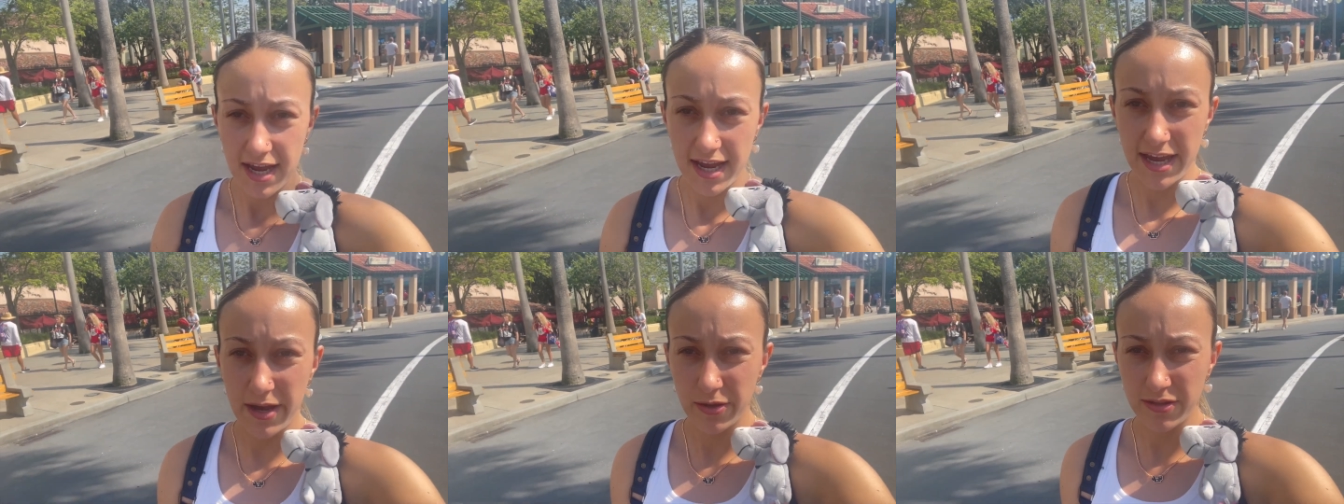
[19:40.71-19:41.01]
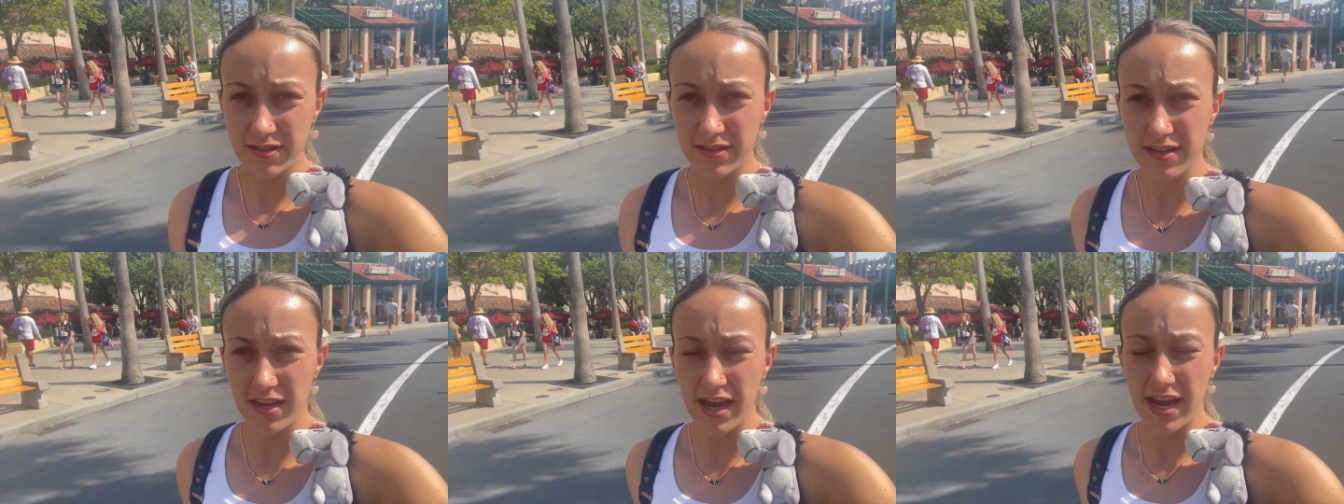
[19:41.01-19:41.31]

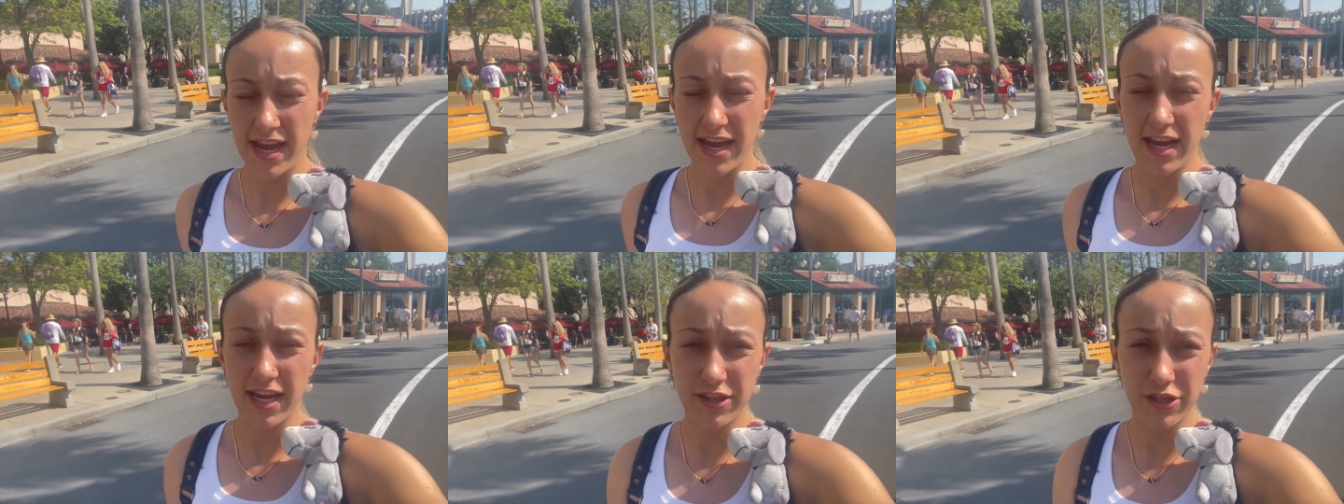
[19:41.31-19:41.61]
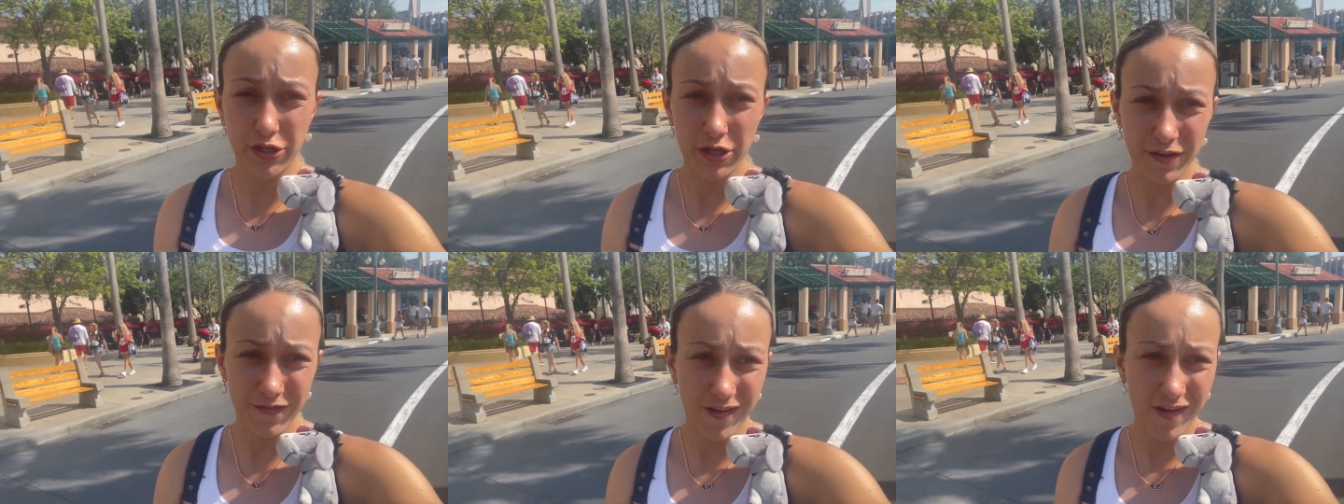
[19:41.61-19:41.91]
It's a
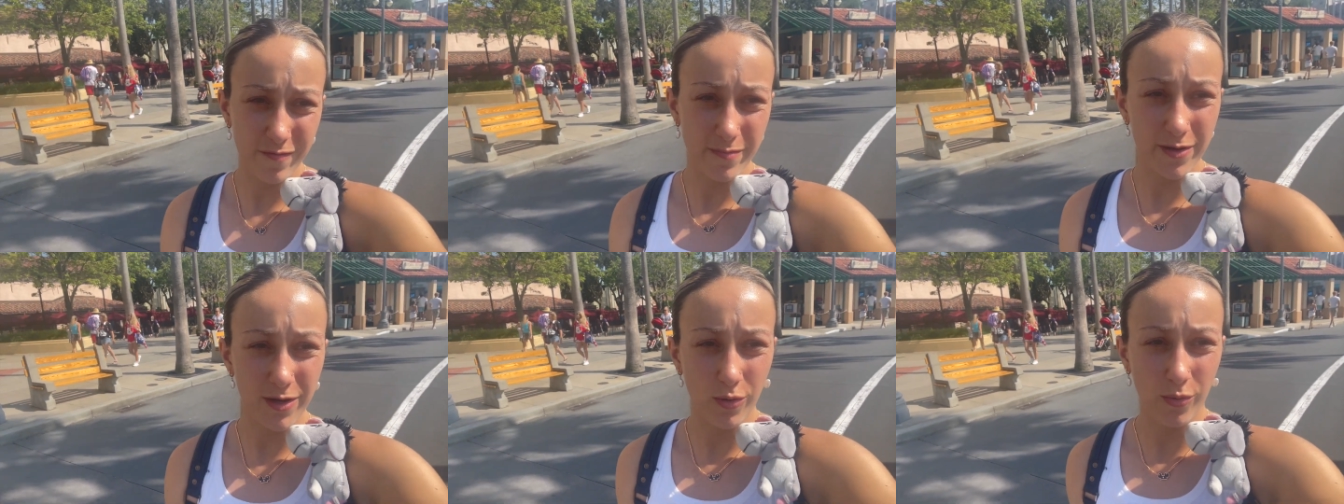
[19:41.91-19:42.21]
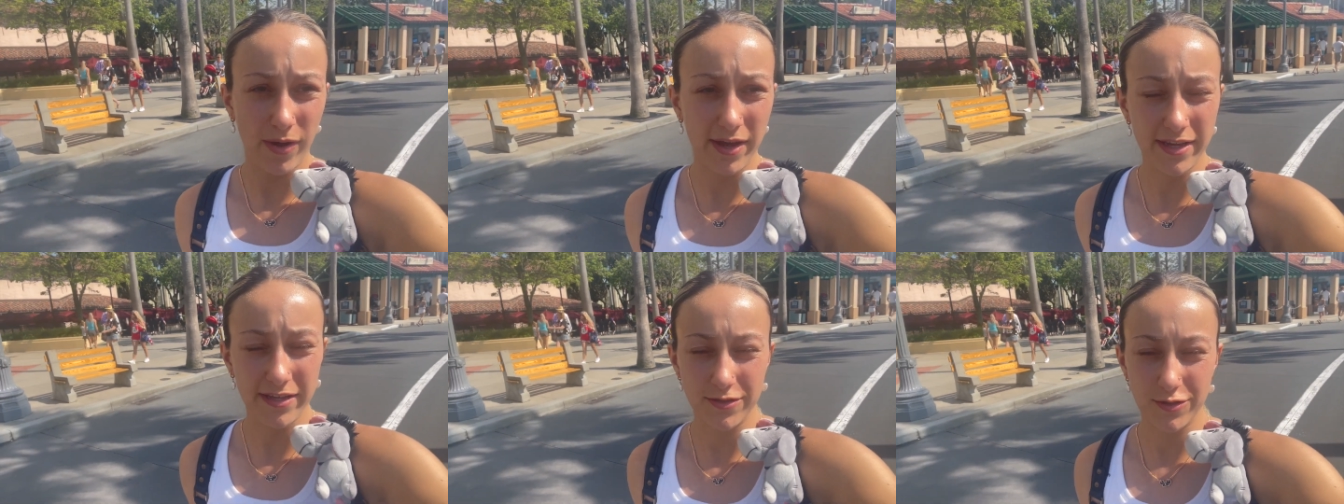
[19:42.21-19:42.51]
35 minute
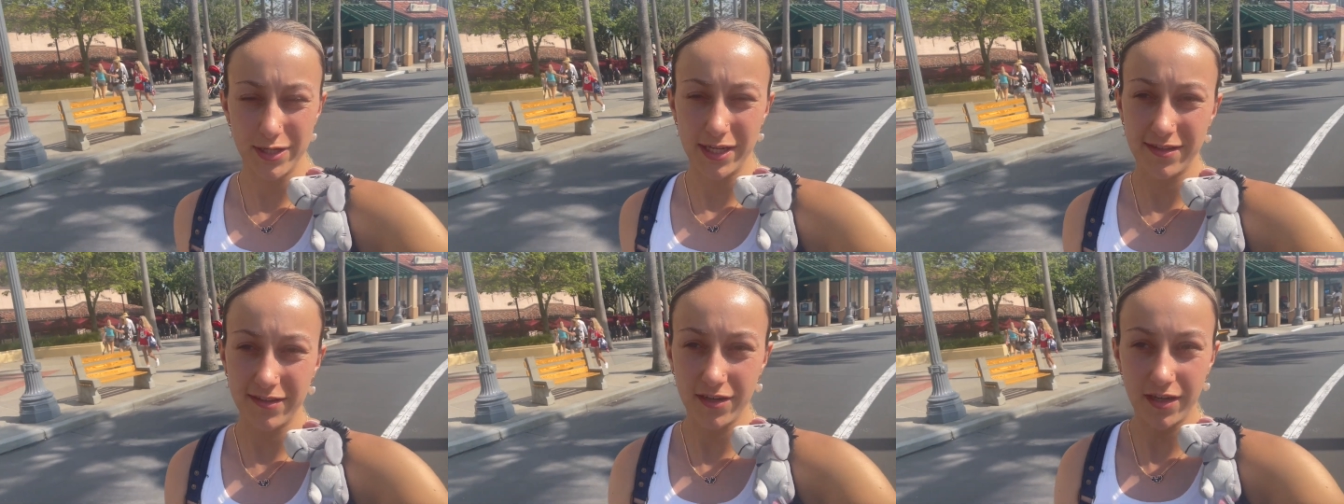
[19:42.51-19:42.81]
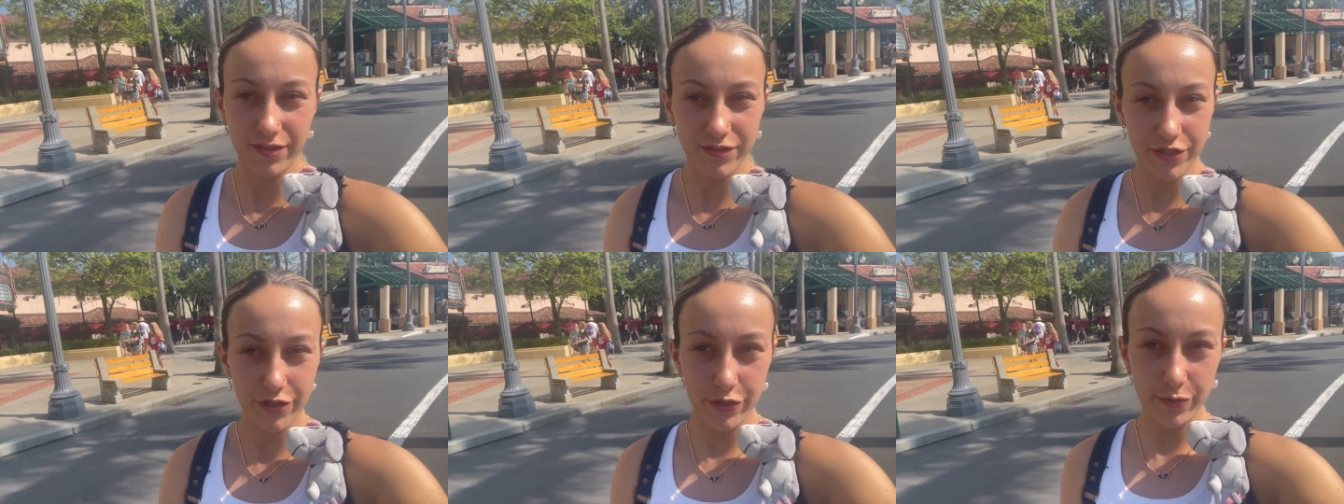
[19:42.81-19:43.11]
wait, so that's
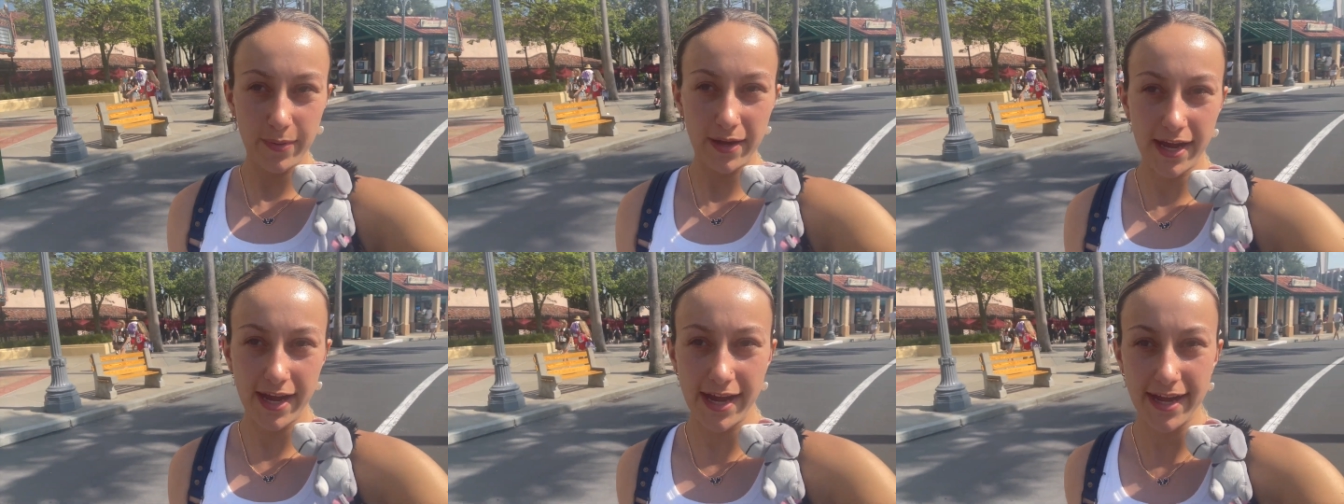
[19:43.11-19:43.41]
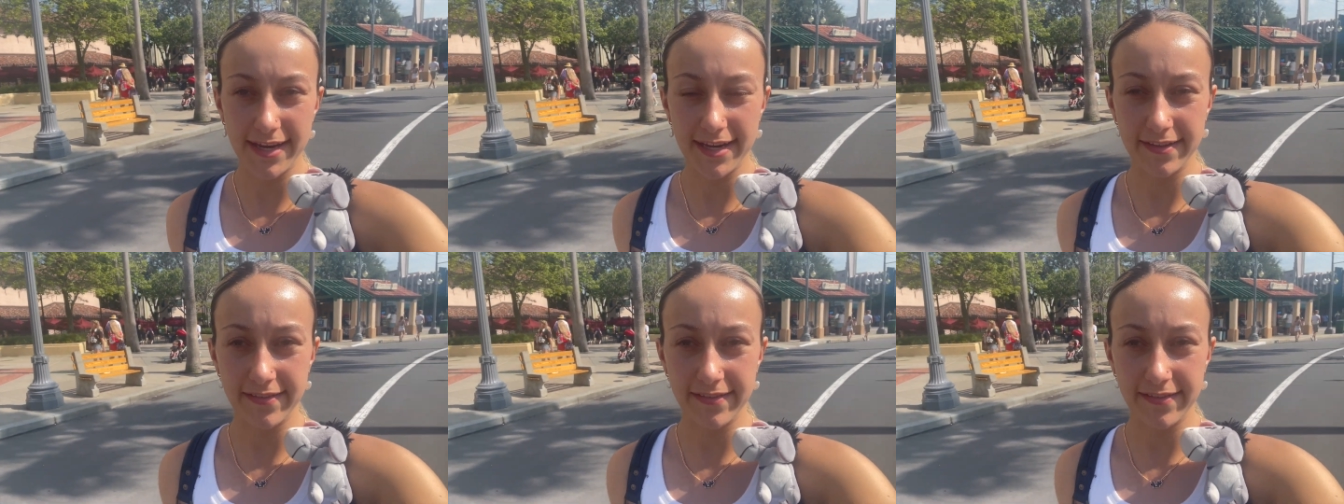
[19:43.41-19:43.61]
not too bad.